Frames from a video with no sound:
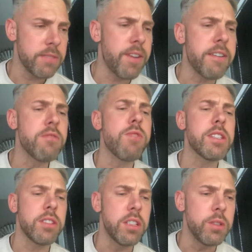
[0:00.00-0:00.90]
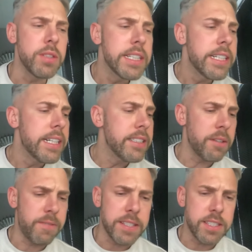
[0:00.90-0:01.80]
A very resolute
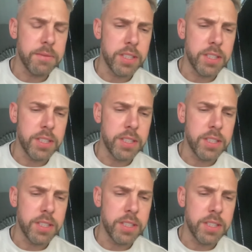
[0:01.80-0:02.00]
defensive